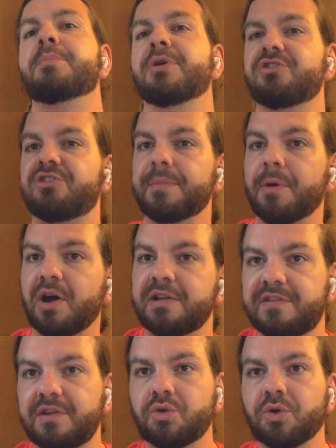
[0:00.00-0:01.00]
push them
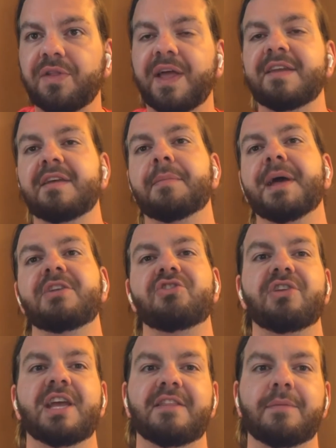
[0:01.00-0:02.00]
onto your landing page
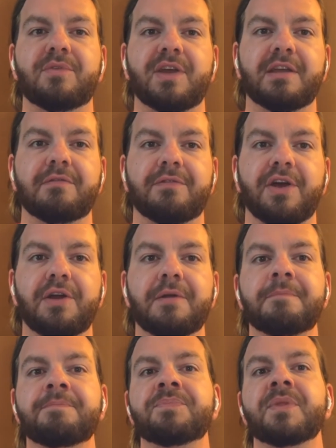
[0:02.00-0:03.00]
to get them to convert.
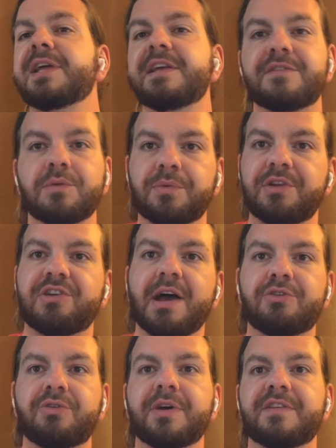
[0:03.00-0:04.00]
Please reach
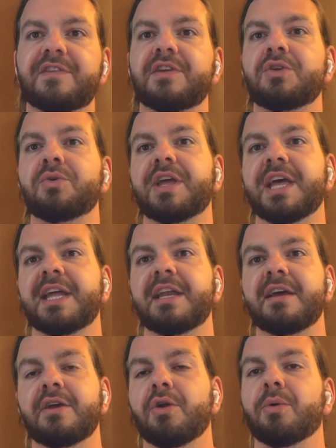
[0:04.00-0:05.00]
out to us. You can
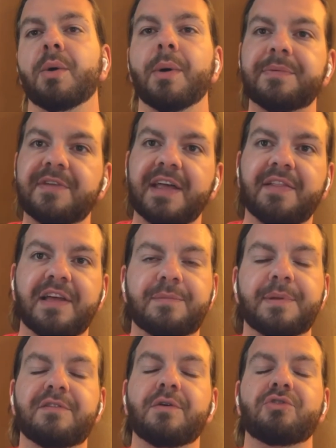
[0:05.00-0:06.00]
go to our website,
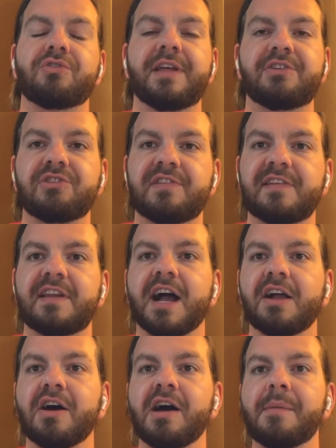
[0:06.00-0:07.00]

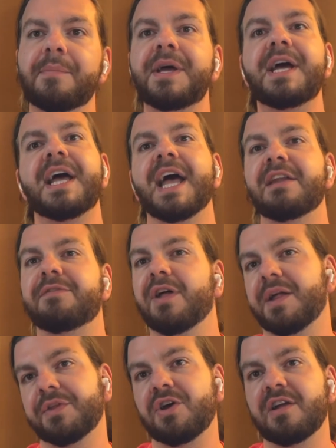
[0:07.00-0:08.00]
lightspeedsocialagency.com, and fill
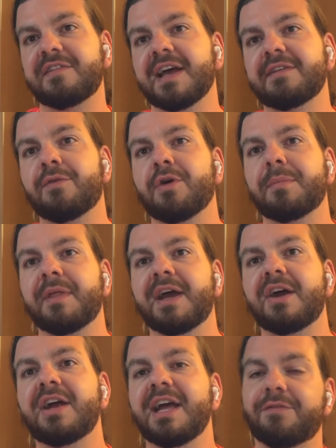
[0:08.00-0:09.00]
out the contact form
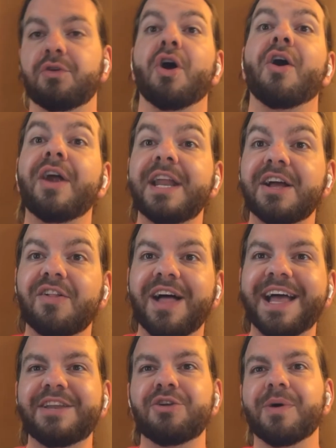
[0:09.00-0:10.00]
there. If you're already a
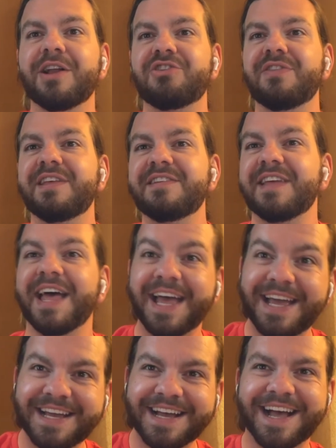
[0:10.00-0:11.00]
client and you're watching these,
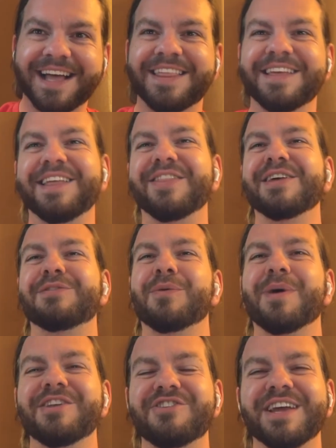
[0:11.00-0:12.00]
hey, thanks for
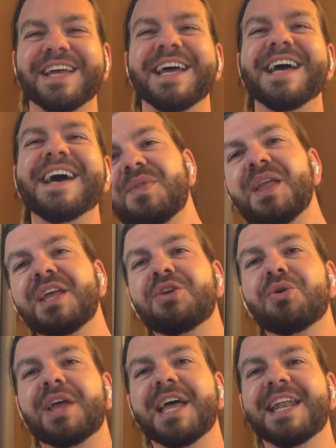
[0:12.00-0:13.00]
watching.
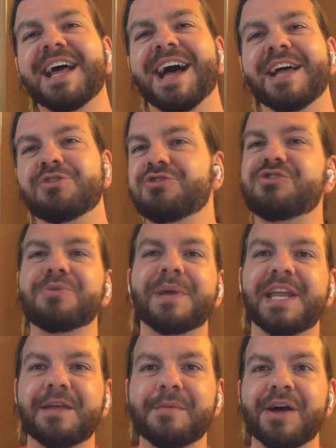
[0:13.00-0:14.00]
You can just shoot me
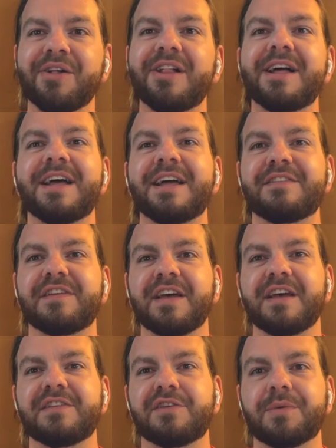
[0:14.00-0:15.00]
an email
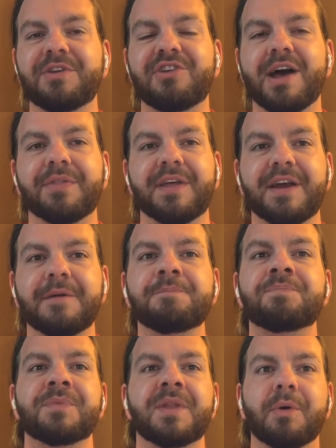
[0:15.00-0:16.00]
to reach out there.
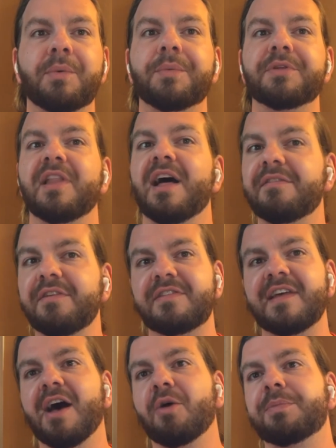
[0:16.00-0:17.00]
But we would love
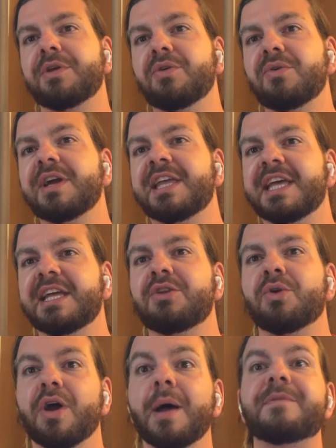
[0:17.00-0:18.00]
to help you get
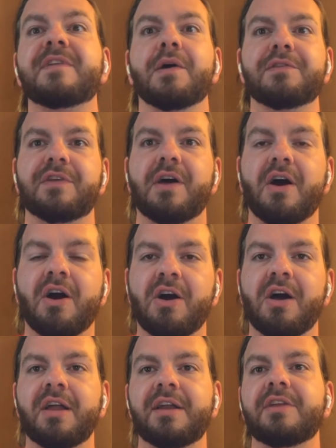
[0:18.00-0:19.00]
your upsells
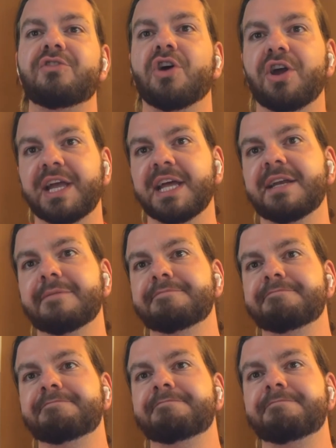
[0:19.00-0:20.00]
on target.
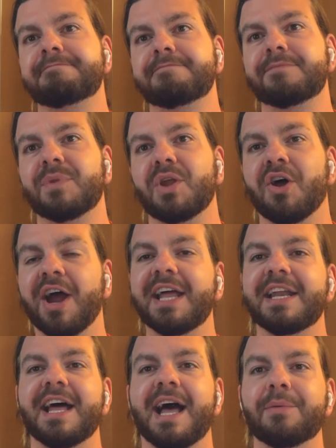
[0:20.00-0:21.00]
All right,
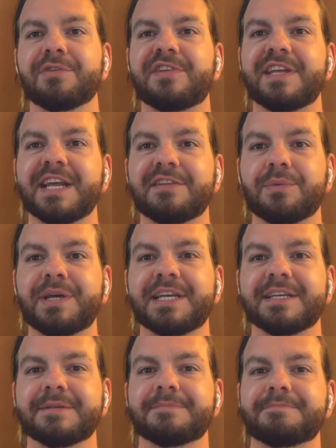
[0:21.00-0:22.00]
I will see you next week.
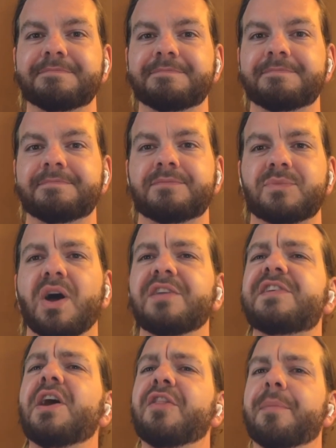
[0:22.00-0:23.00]
I'll
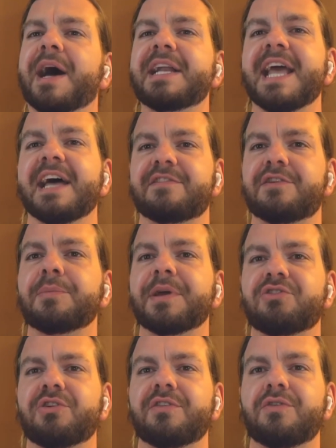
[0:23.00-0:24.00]
see you on the podcast too. Make
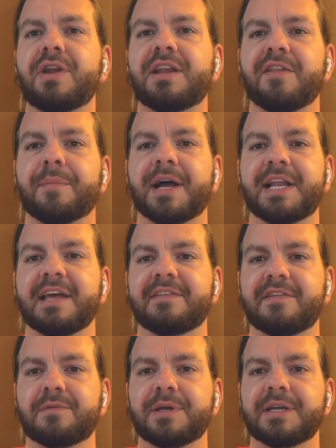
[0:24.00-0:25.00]
sure to tune into the podcast
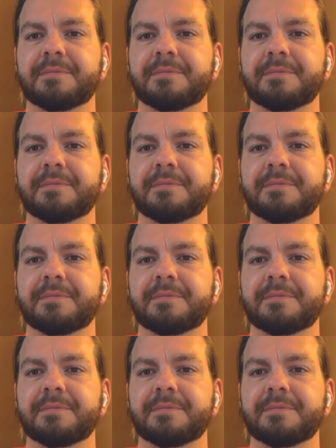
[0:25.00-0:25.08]
this week.